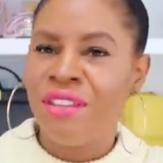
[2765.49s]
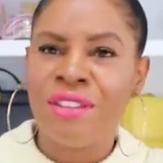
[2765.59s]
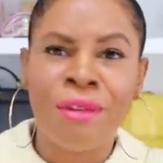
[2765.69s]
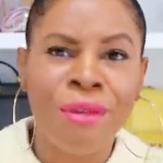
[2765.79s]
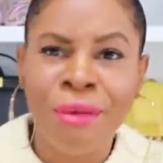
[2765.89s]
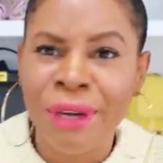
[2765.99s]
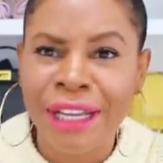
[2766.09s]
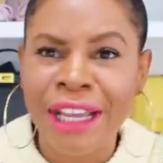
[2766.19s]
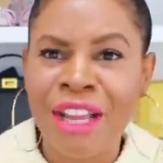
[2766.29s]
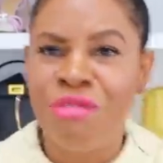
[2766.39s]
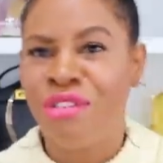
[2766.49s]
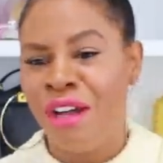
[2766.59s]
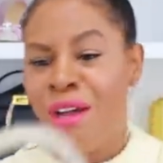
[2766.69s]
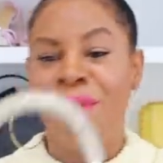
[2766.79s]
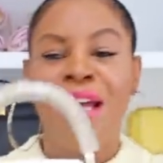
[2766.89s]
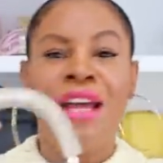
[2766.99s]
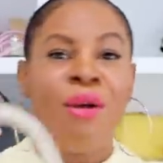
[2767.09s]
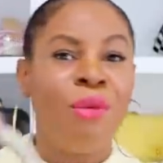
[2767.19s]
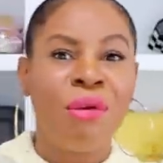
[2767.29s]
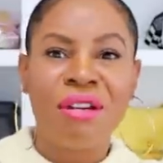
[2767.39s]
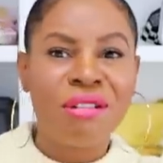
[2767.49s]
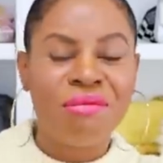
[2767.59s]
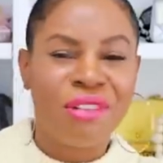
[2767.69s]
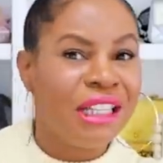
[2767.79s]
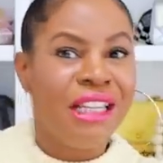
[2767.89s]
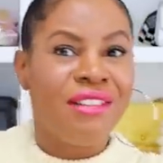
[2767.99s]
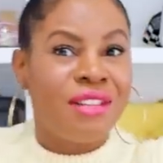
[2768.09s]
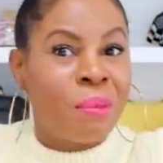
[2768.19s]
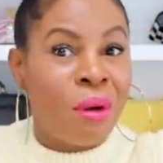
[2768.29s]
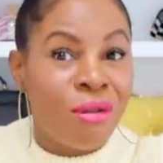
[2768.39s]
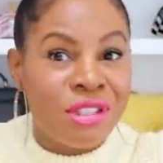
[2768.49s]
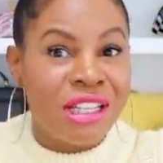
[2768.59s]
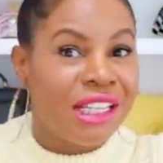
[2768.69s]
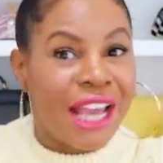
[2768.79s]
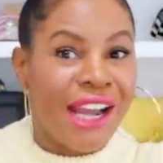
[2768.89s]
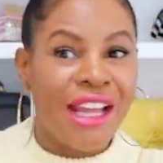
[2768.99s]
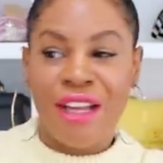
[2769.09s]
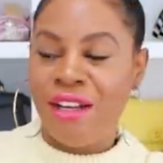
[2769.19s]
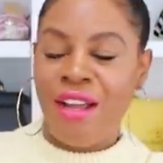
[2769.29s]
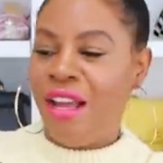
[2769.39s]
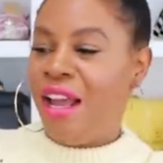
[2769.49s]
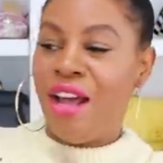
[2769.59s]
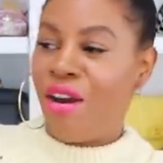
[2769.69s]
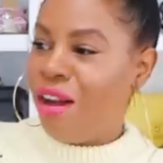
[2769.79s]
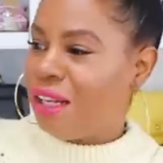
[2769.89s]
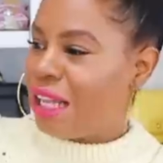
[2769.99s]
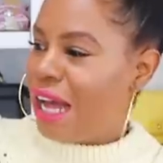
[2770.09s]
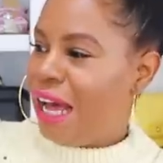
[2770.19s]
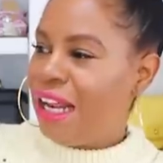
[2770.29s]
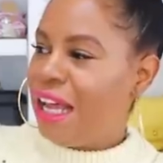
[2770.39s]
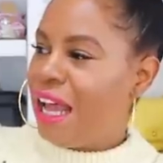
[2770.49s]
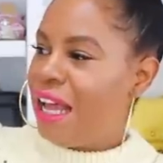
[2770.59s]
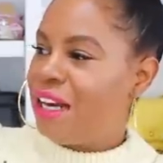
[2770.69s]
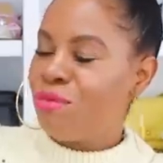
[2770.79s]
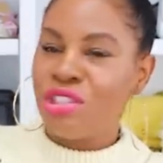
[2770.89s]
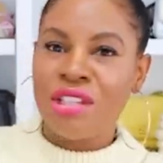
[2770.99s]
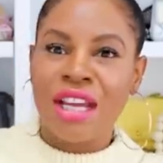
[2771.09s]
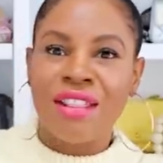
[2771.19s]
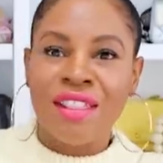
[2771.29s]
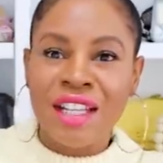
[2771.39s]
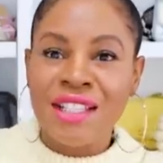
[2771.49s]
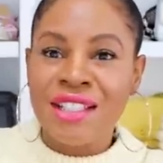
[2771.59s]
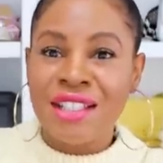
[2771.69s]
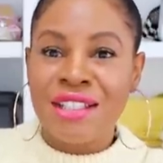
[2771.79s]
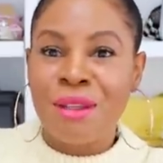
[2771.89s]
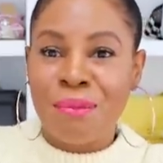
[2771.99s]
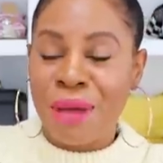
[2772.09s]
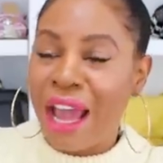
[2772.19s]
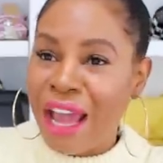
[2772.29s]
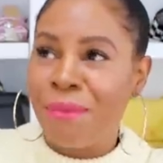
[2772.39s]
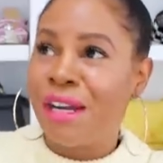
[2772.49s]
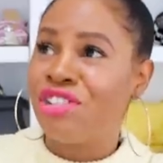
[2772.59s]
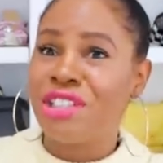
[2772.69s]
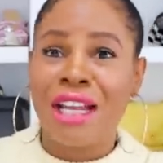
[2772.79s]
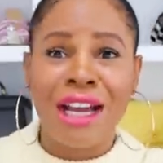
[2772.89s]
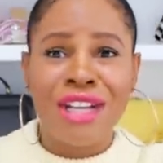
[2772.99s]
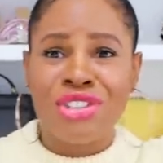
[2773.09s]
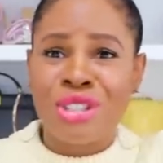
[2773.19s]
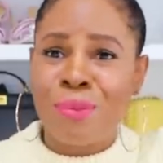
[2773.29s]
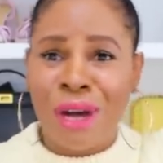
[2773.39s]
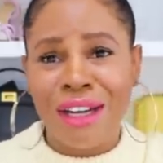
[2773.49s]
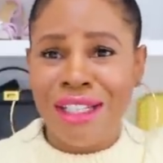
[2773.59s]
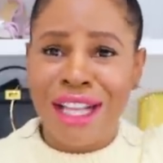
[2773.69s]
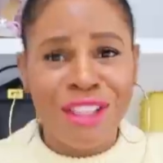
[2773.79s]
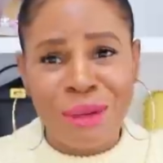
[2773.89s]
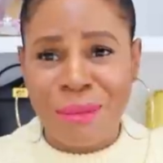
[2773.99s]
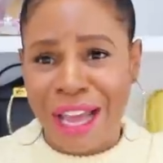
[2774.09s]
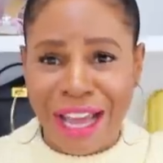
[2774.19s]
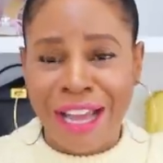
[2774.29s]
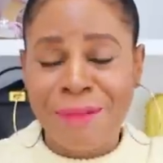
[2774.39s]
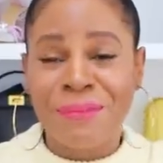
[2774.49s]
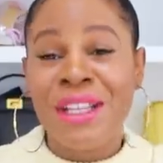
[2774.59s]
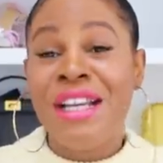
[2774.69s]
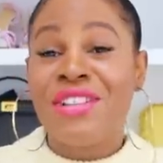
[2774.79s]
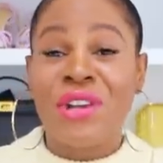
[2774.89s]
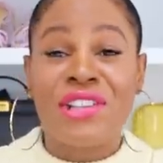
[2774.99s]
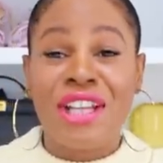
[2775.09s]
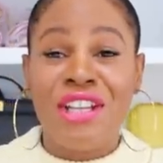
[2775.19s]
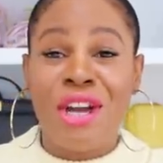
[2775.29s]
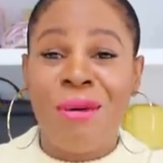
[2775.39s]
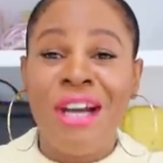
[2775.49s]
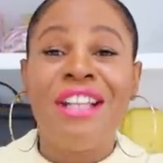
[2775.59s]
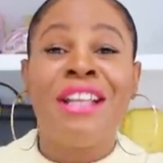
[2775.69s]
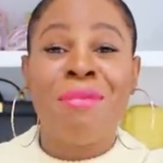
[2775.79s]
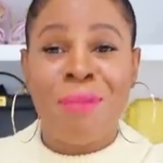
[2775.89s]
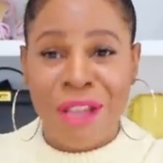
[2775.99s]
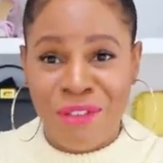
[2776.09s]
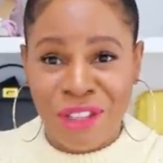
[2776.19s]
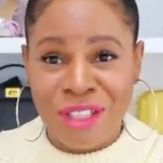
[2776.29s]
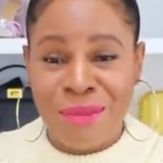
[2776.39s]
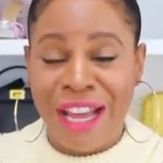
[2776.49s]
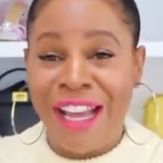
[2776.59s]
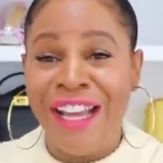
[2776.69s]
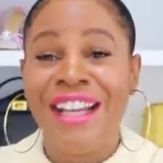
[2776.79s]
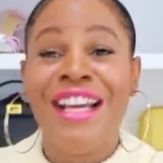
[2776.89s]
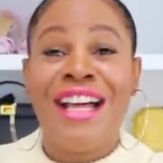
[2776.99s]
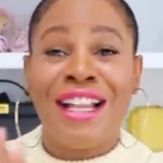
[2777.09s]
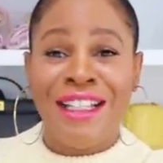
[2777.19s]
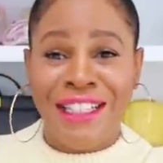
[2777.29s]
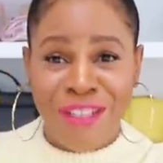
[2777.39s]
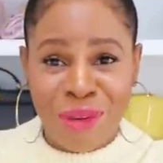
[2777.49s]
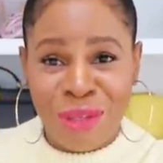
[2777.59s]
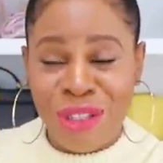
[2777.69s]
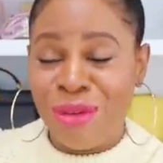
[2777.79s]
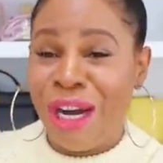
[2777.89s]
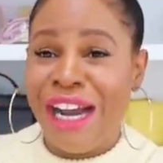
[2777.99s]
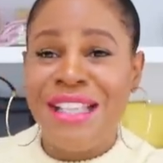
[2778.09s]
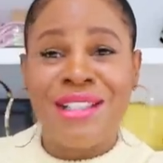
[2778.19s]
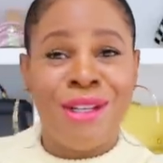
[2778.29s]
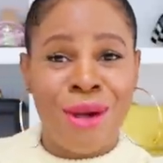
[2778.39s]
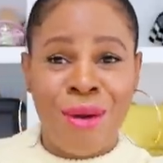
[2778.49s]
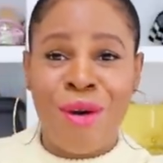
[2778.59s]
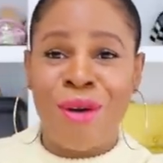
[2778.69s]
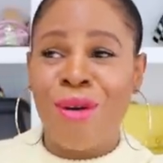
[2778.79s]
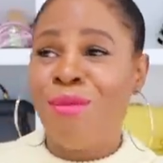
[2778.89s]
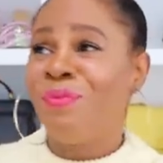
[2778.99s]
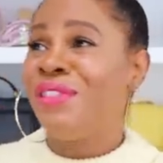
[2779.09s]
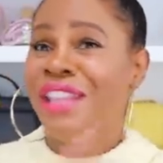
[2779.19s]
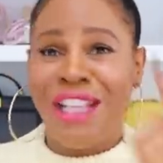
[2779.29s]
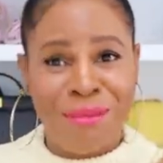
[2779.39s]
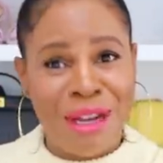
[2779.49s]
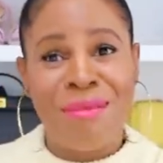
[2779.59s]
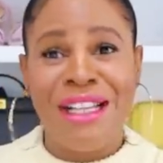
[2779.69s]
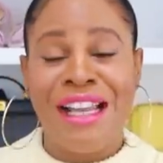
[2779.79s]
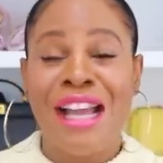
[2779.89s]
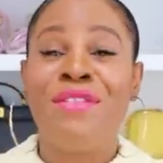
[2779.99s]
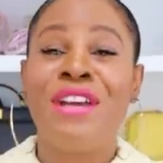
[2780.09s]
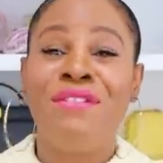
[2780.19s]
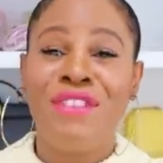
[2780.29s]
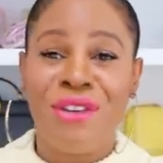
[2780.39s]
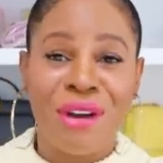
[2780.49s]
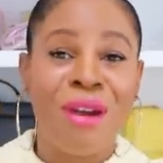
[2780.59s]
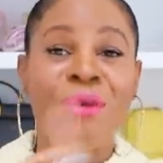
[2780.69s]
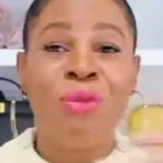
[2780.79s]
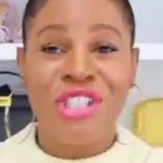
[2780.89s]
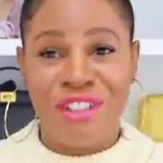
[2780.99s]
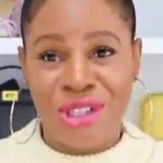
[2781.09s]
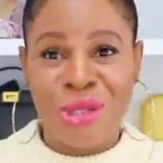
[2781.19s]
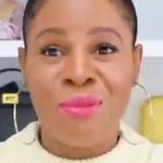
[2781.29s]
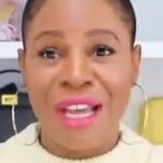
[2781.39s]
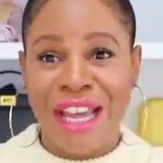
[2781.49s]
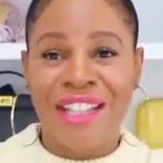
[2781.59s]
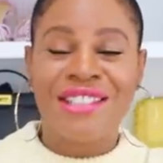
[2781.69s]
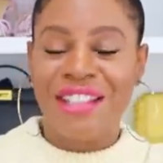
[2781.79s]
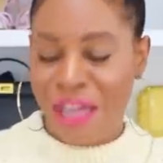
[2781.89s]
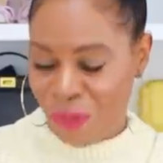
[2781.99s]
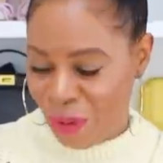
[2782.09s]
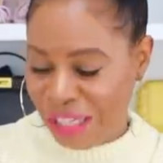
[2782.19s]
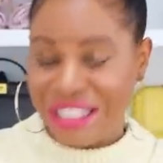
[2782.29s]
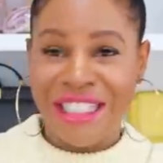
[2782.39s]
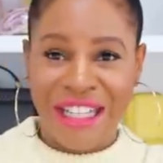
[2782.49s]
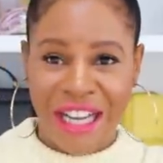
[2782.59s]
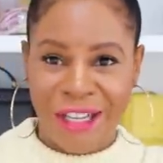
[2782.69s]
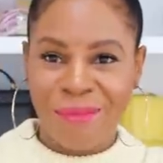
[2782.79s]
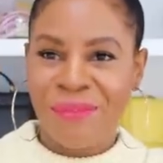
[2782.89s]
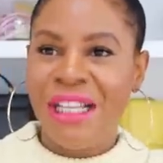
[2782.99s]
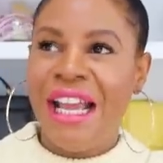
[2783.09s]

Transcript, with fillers: Don't know where it came from. We weren't really supposed to get it and all of that. And I'm just like, this is the bag. But I was just like, I just bought another bag. So I was like, you know what? Let me pay for this bag, leave it with you guys, go home, think about my life, and figure out which of the two bags I wanted to get.